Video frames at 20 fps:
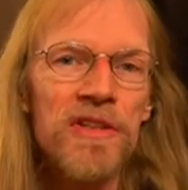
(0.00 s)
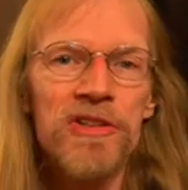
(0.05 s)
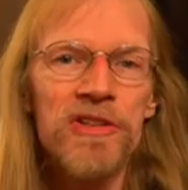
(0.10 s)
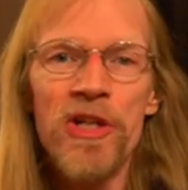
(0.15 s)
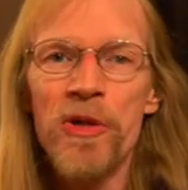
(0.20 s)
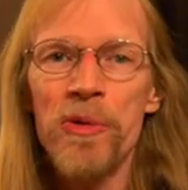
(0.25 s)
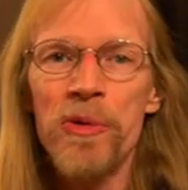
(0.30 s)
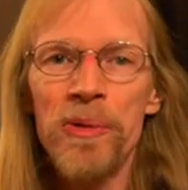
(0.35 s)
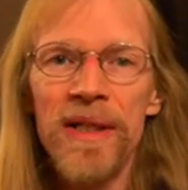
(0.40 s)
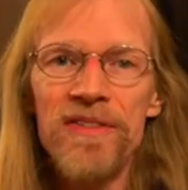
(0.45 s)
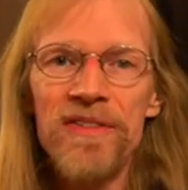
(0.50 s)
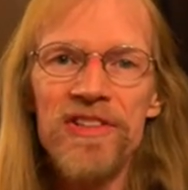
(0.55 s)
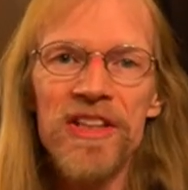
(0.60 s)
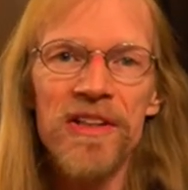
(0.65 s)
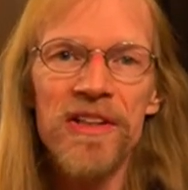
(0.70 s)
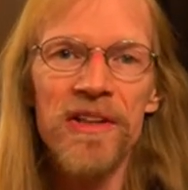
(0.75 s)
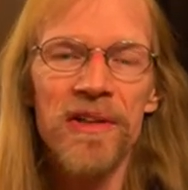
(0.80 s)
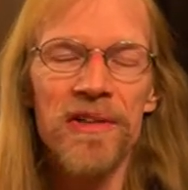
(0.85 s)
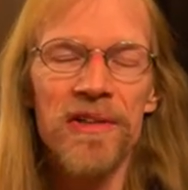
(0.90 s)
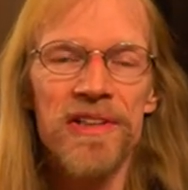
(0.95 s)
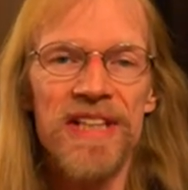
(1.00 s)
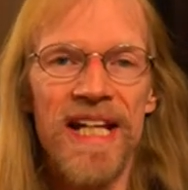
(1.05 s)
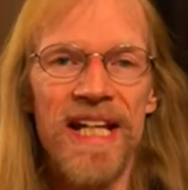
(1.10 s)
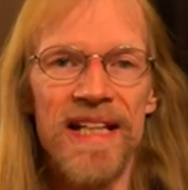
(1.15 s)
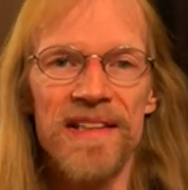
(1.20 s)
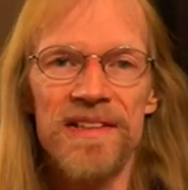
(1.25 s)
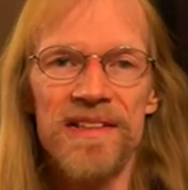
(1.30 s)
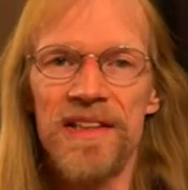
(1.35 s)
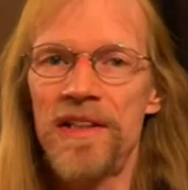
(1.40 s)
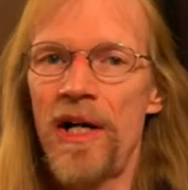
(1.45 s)
So it gives you a little
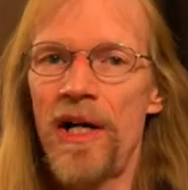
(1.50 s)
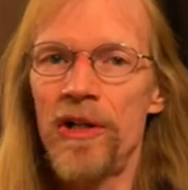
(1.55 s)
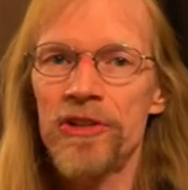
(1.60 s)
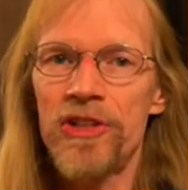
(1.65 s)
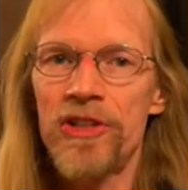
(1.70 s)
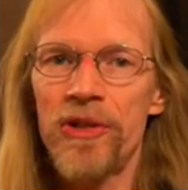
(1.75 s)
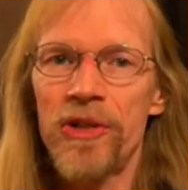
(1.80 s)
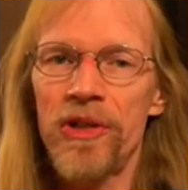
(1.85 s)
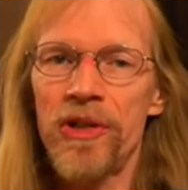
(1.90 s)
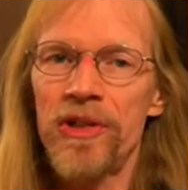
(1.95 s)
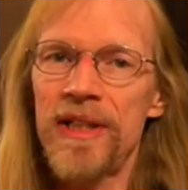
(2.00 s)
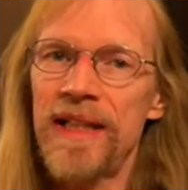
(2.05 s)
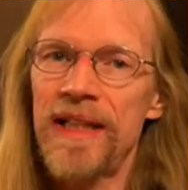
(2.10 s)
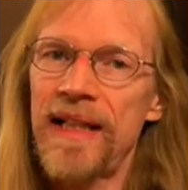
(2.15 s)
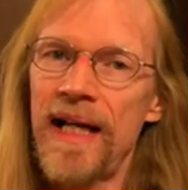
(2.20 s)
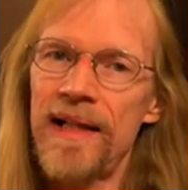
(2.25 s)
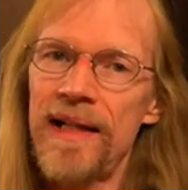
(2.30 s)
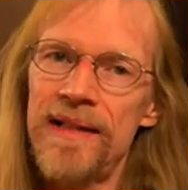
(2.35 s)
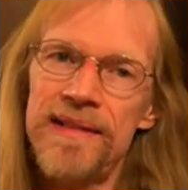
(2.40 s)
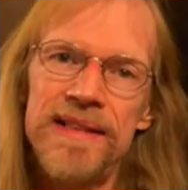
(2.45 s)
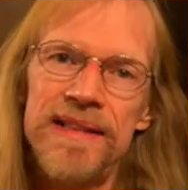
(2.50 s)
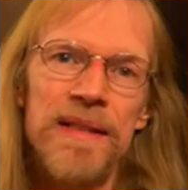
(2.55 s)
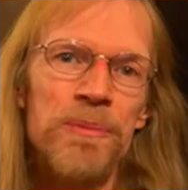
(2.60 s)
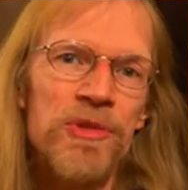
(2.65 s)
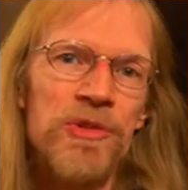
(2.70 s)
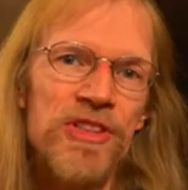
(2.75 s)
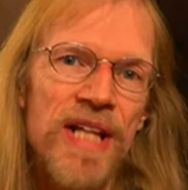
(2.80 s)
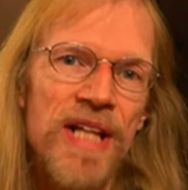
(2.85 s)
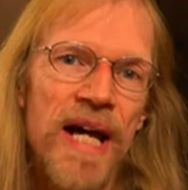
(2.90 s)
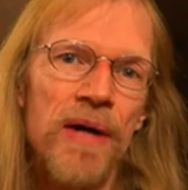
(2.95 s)
taste. An alto Gurdy kind of
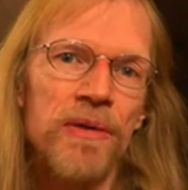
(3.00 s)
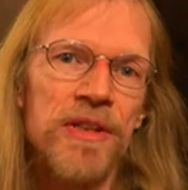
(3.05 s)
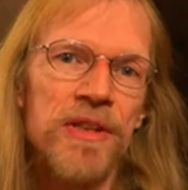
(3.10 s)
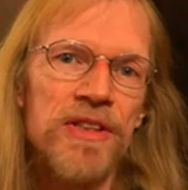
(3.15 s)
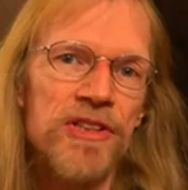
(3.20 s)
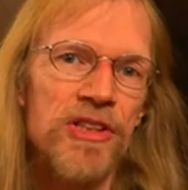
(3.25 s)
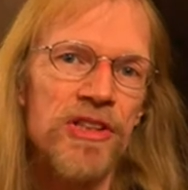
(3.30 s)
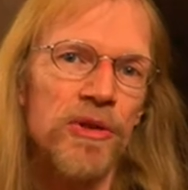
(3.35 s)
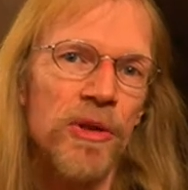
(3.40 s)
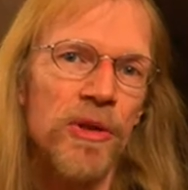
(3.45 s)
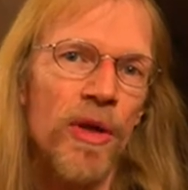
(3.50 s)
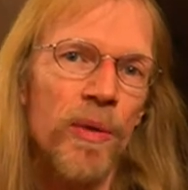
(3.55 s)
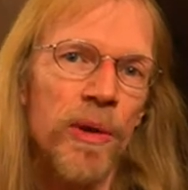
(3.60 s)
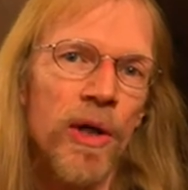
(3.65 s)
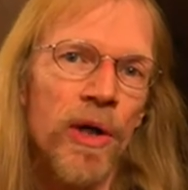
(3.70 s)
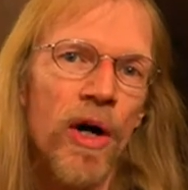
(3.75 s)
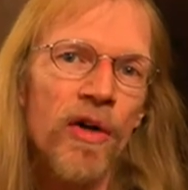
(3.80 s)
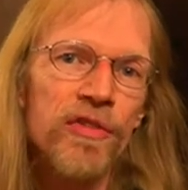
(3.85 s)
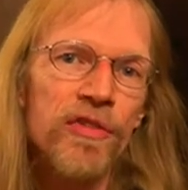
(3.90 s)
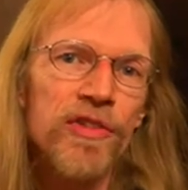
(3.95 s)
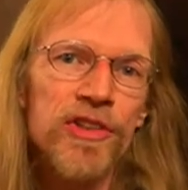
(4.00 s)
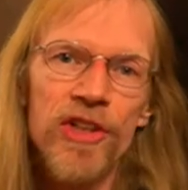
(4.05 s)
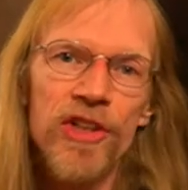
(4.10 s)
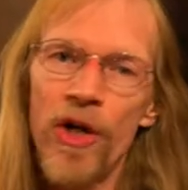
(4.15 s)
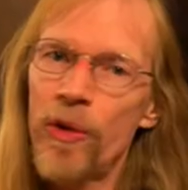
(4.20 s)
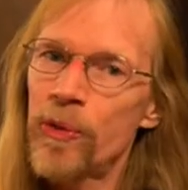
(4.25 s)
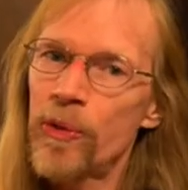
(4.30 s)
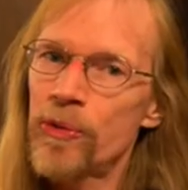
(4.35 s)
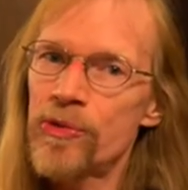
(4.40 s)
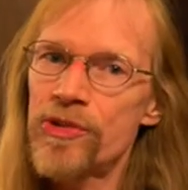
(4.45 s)
dips down into lower
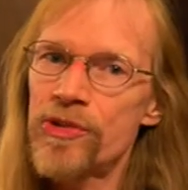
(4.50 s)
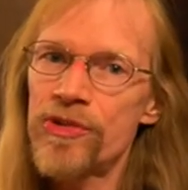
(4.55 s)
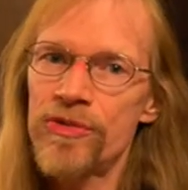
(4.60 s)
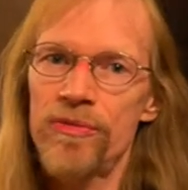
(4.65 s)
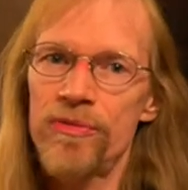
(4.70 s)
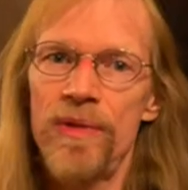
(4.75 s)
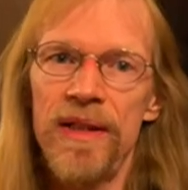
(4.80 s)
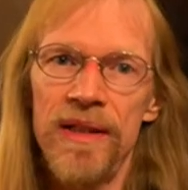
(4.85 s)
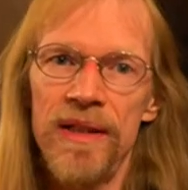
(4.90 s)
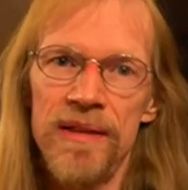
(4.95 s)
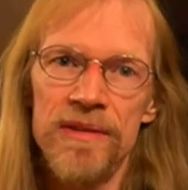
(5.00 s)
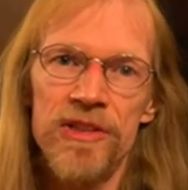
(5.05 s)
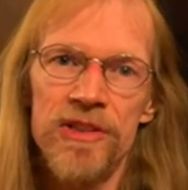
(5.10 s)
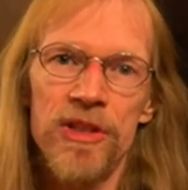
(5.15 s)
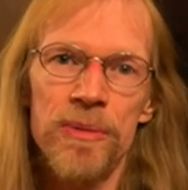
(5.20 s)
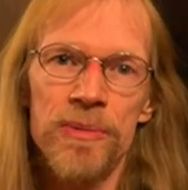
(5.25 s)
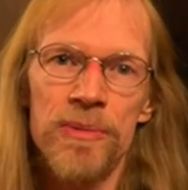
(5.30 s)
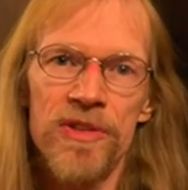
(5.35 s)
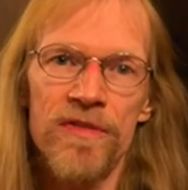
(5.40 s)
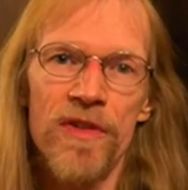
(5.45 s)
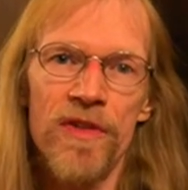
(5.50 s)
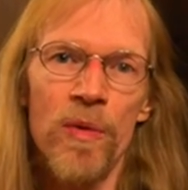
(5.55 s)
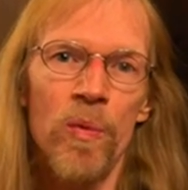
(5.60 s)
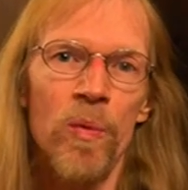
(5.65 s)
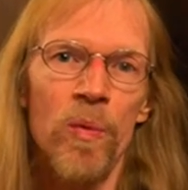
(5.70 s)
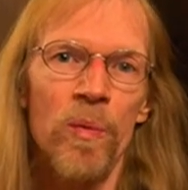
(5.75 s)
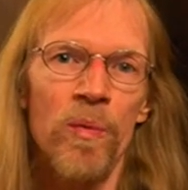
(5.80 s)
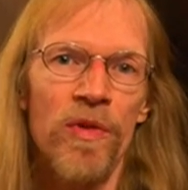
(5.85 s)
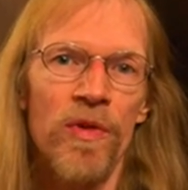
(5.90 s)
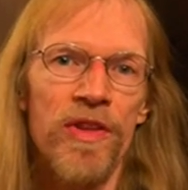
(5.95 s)
overtones in terms of
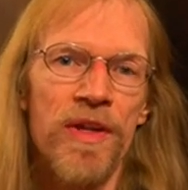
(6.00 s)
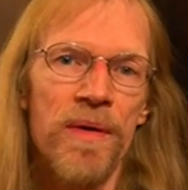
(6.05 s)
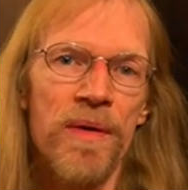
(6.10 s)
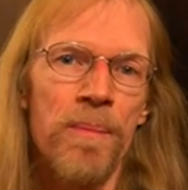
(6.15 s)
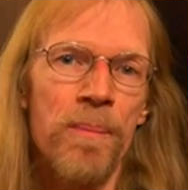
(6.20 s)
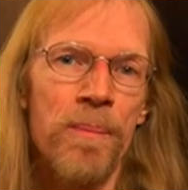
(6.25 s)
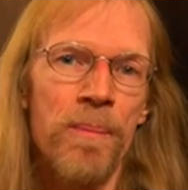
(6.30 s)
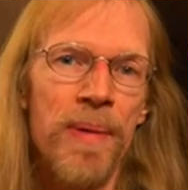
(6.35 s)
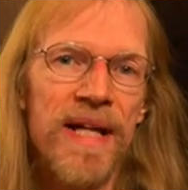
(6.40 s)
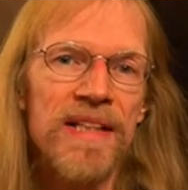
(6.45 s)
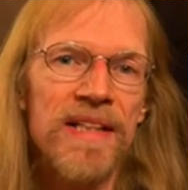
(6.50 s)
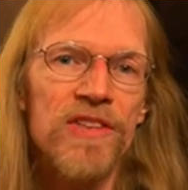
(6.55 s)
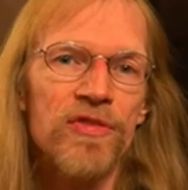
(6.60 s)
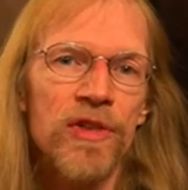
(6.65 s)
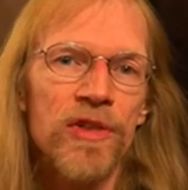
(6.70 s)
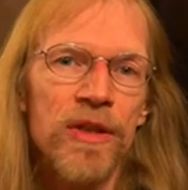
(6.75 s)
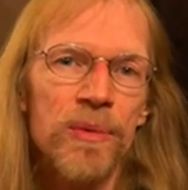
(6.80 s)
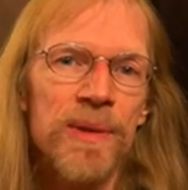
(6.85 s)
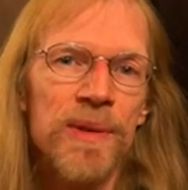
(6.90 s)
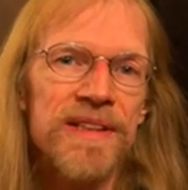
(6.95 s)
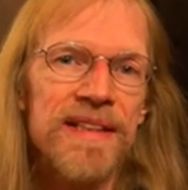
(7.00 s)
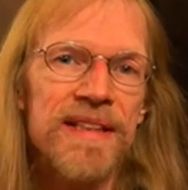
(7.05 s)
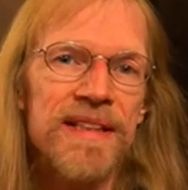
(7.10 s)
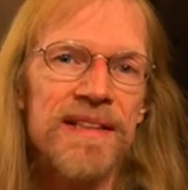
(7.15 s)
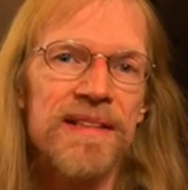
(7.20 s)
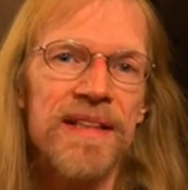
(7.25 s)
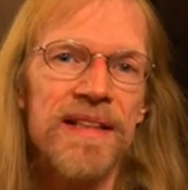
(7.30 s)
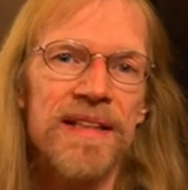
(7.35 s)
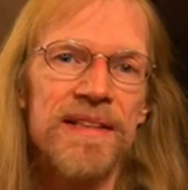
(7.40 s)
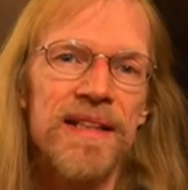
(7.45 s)
the bass
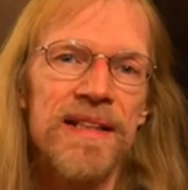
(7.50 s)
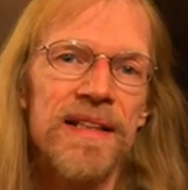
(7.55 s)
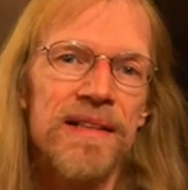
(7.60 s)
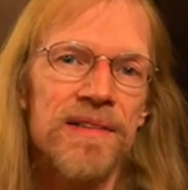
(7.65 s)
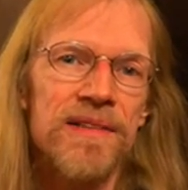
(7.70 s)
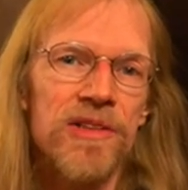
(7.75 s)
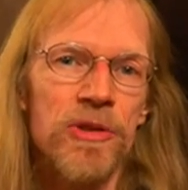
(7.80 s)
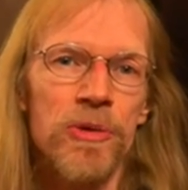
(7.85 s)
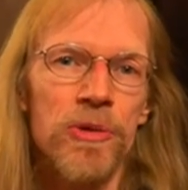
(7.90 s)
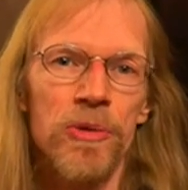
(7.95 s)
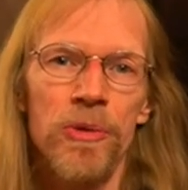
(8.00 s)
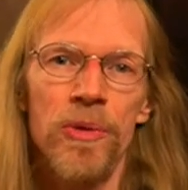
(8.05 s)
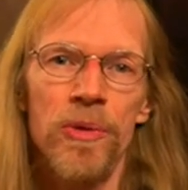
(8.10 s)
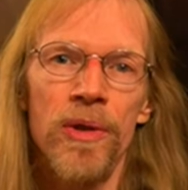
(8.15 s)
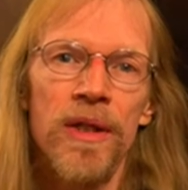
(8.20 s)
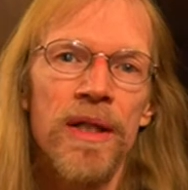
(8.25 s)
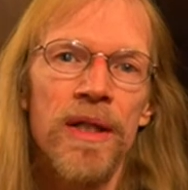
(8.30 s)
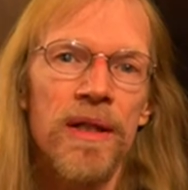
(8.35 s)
frequencies that tend to